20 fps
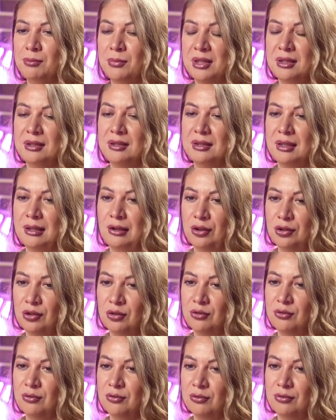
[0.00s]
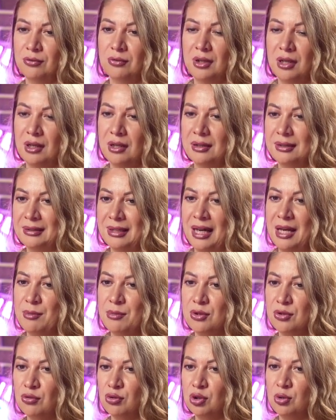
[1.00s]
but a lot of
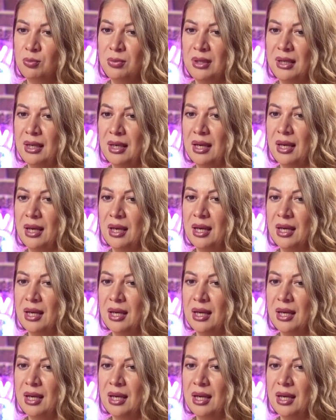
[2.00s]
times could be